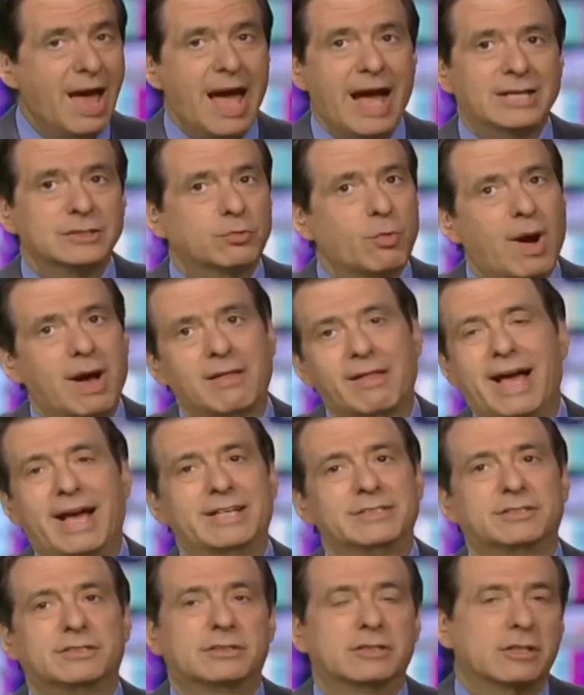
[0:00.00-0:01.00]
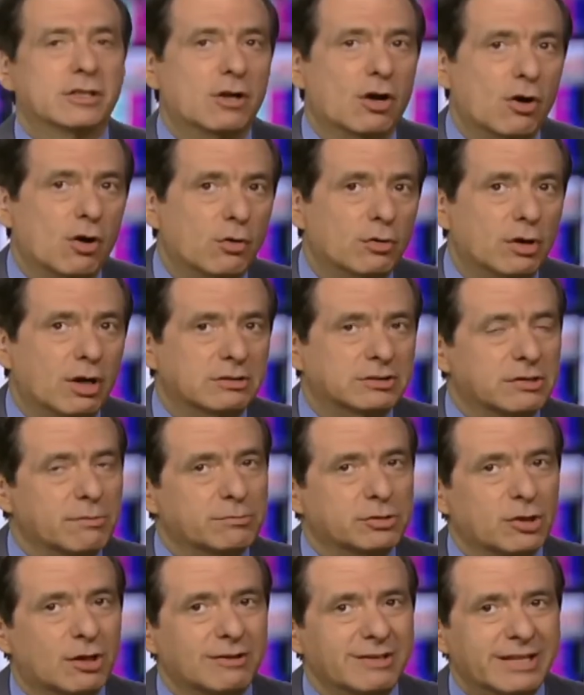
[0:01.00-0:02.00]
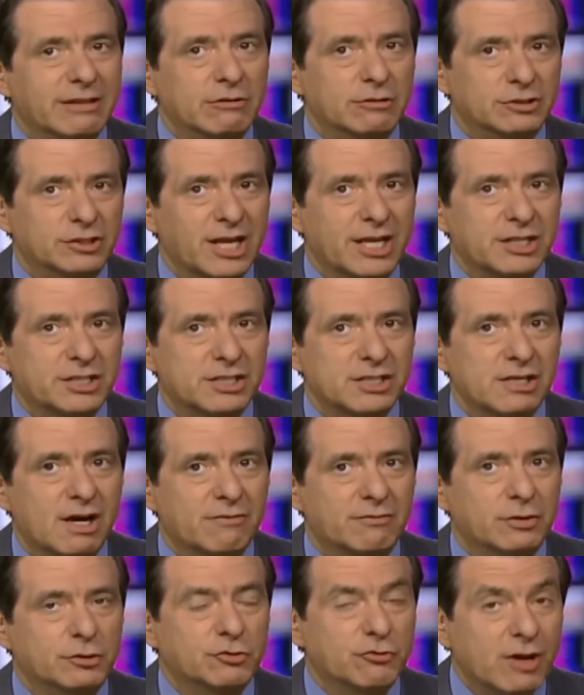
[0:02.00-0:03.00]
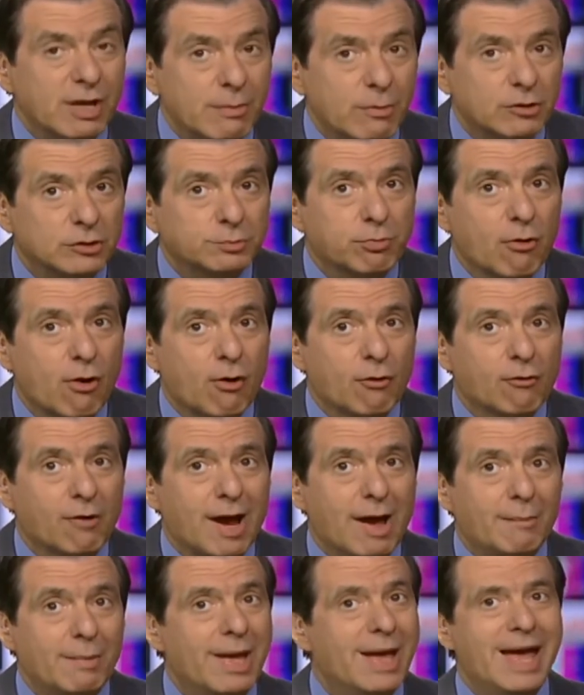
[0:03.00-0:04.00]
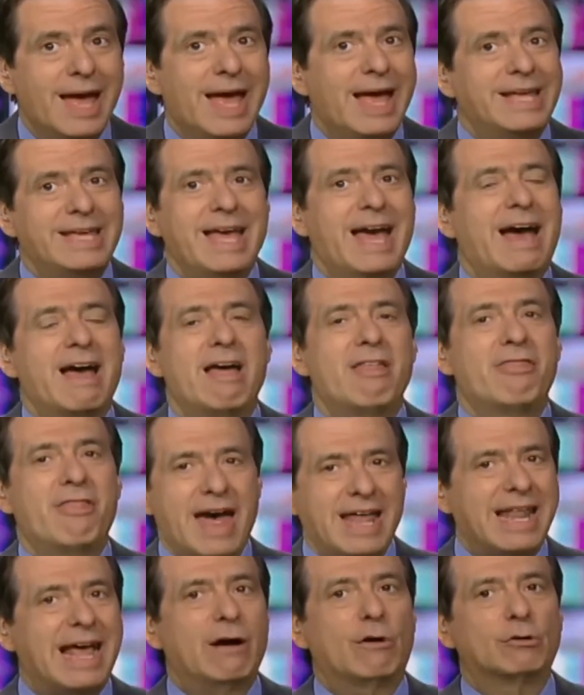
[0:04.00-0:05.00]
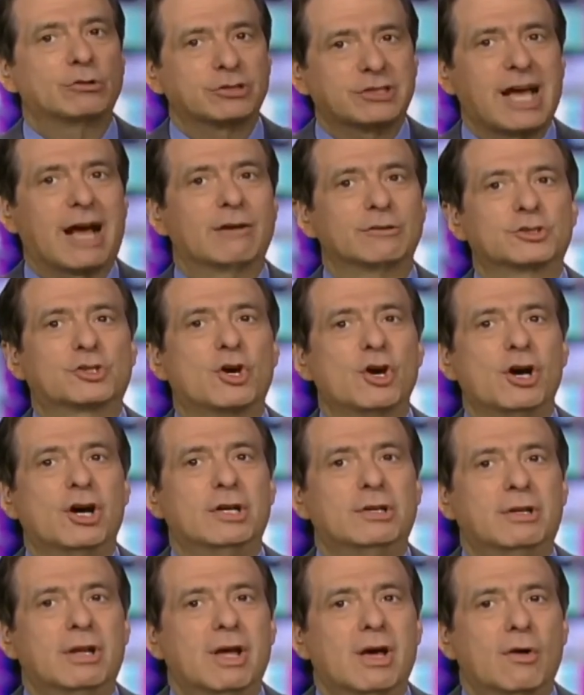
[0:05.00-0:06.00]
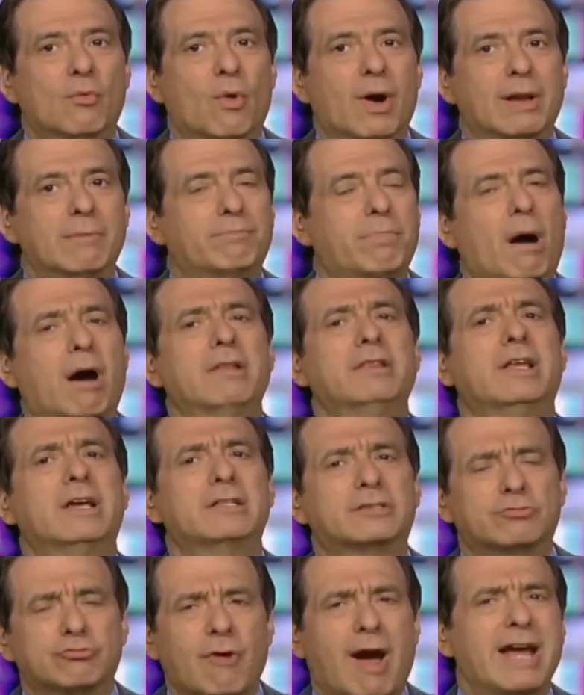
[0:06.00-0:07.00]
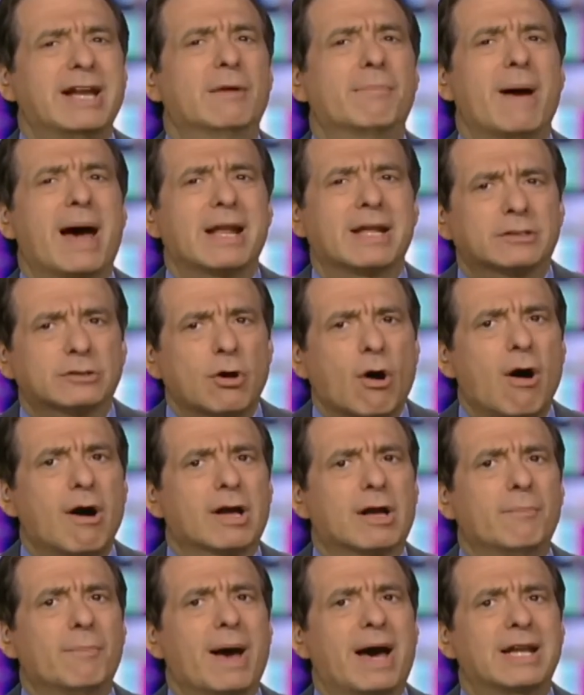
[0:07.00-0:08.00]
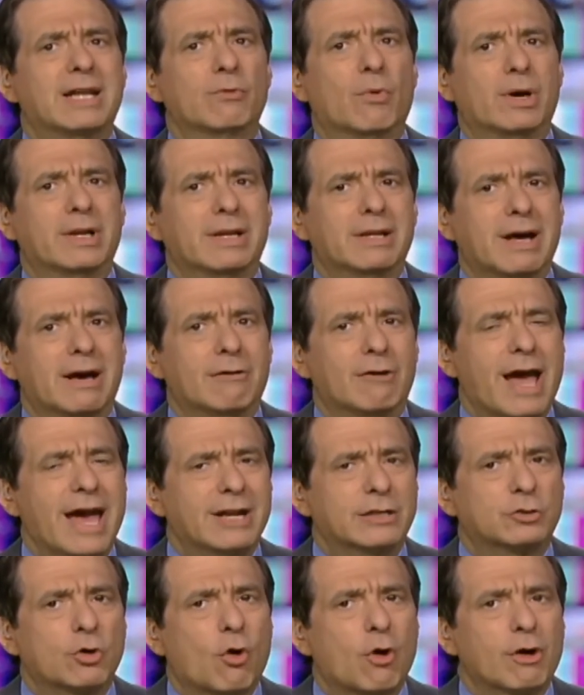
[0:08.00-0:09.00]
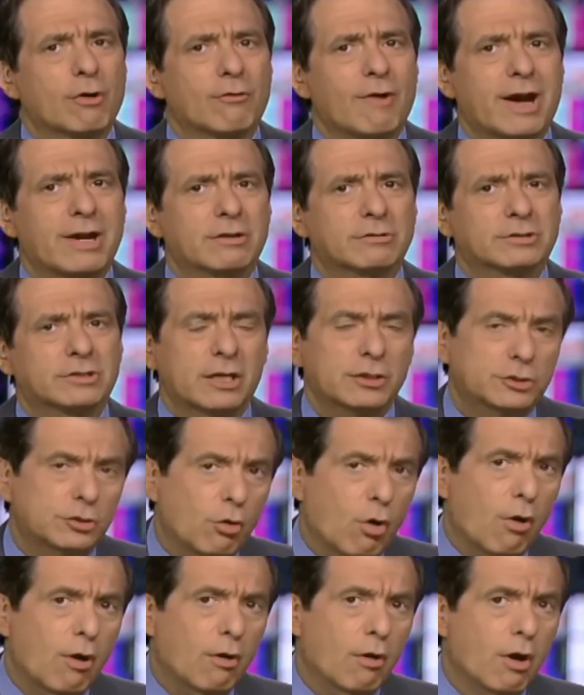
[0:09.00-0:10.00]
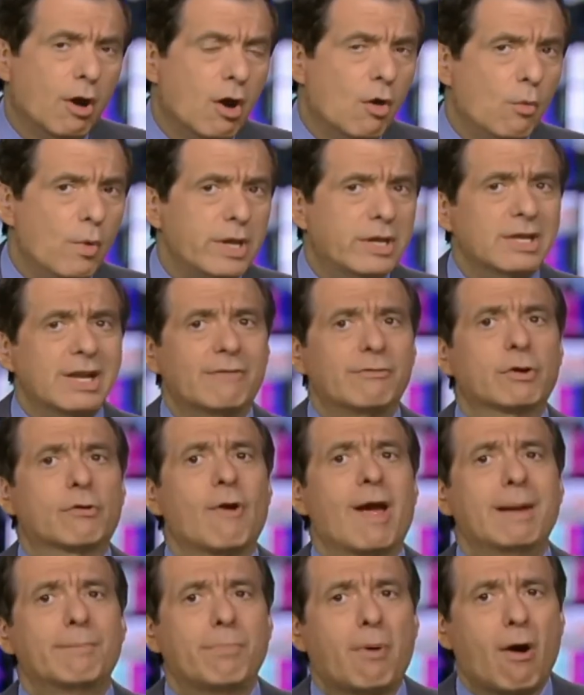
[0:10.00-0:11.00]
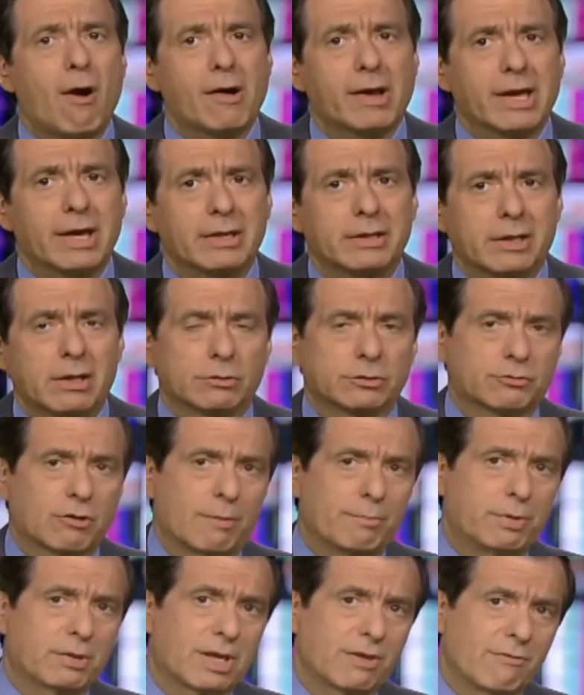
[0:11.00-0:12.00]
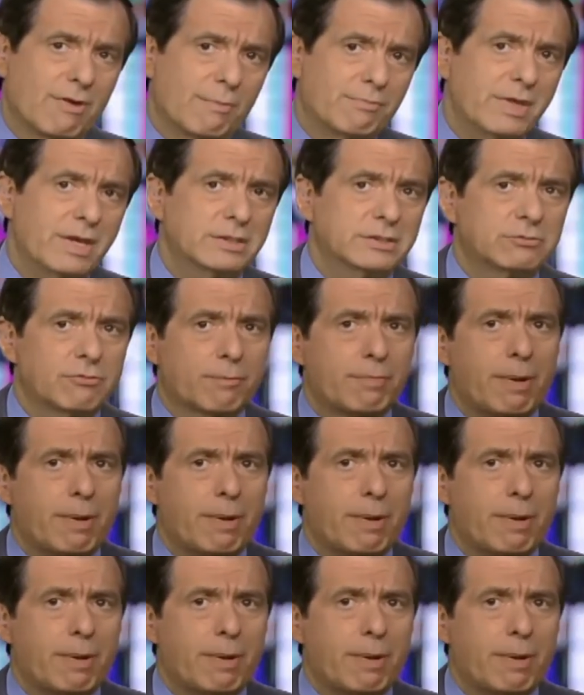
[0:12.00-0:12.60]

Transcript: as well as, you know, uh, some sort of legalization of the Dreamers program. Yeah, that all sounds good when pundits write about it, talk about it, when our editorial writers say, sure, we could have a grand bargain. You know, Trump will give up this, the